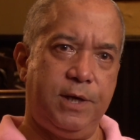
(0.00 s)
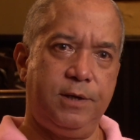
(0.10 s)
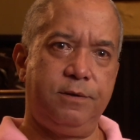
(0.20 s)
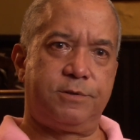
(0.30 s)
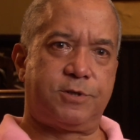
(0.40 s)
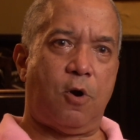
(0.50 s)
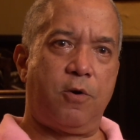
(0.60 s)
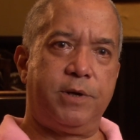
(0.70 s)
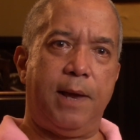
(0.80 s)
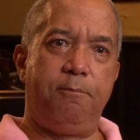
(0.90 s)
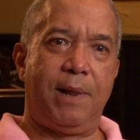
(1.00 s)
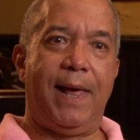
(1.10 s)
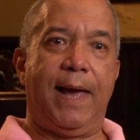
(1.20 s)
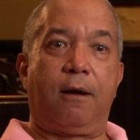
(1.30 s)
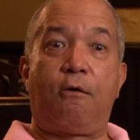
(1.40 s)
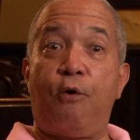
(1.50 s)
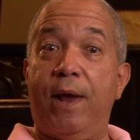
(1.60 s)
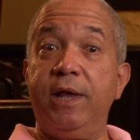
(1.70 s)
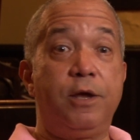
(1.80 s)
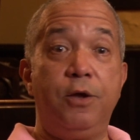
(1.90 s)
He started a black
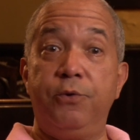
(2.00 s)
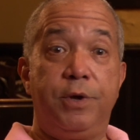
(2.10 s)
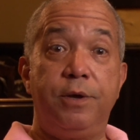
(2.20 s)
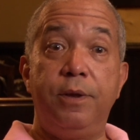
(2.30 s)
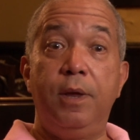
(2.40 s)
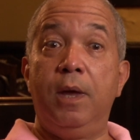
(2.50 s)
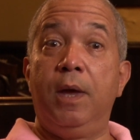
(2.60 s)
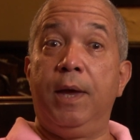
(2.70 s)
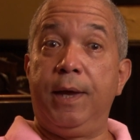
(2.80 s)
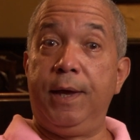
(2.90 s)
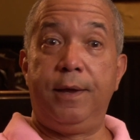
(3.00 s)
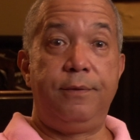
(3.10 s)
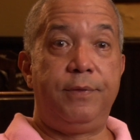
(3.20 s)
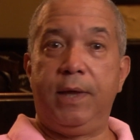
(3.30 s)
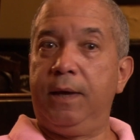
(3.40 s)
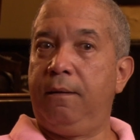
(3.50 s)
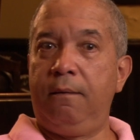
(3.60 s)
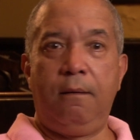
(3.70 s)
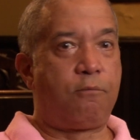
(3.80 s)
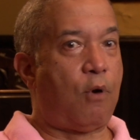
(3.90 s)
credit union in the
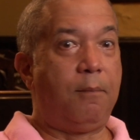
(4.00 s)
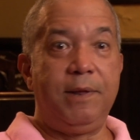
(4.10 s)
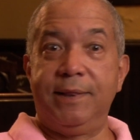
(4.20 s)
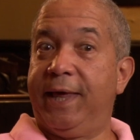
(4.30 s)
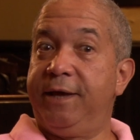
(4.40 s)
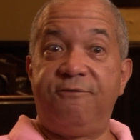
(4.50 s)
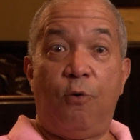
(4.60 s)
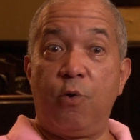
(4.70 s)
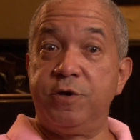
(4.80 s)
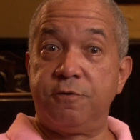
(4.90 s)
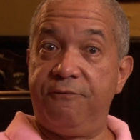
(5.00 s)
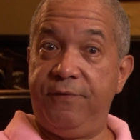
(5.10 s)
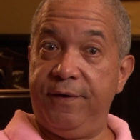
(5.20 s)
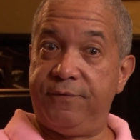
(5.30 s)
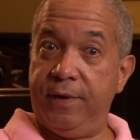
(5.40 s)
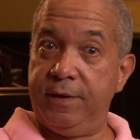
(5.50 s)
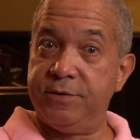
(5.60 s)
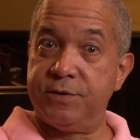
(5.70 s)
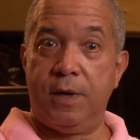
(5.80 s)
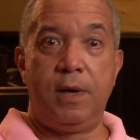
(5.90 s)
probably late 40s or
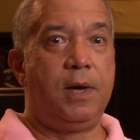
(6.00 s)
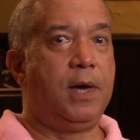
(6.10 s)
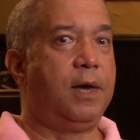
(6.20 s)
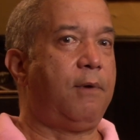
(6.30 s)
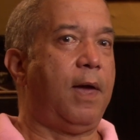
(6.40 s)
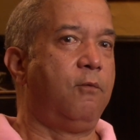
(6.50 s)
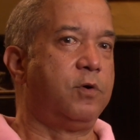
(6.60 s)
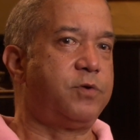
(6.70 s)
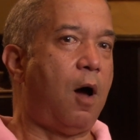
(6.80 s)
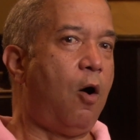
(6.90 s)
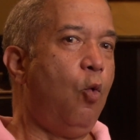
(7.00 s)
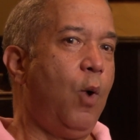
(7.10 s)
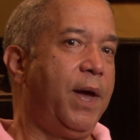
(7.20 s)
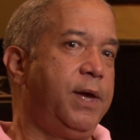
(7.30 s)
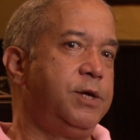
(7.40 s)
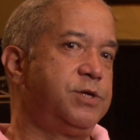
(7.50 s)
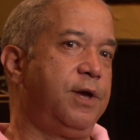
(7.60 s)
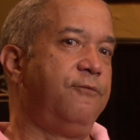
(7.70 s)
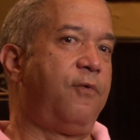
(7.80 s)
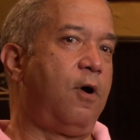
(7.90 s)
50s, and was always
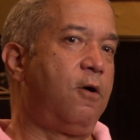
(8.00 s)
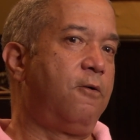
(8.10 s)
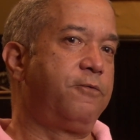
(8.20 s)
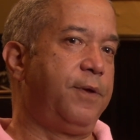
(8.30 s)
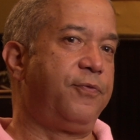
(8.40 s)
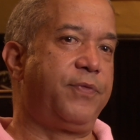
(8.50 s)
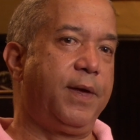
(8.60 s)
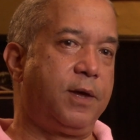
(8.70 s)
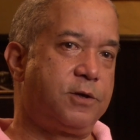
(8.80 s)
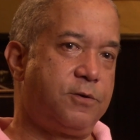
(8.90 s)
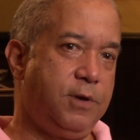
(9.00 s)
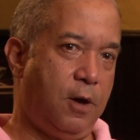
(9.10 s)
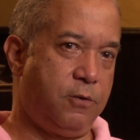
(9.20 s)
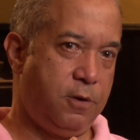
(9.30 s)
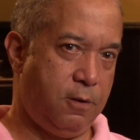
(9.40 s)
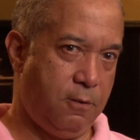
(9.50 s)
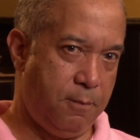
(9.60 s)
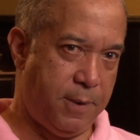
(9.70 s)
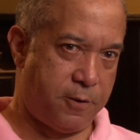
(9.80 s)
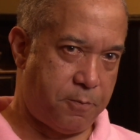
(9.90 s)
involved in things, to
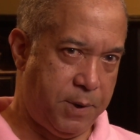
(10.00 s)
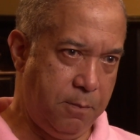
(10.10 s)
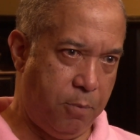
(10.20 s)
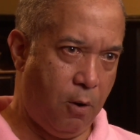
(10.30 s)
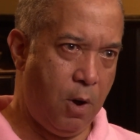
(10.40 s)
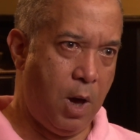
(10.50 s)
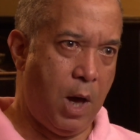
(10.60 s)
better the people.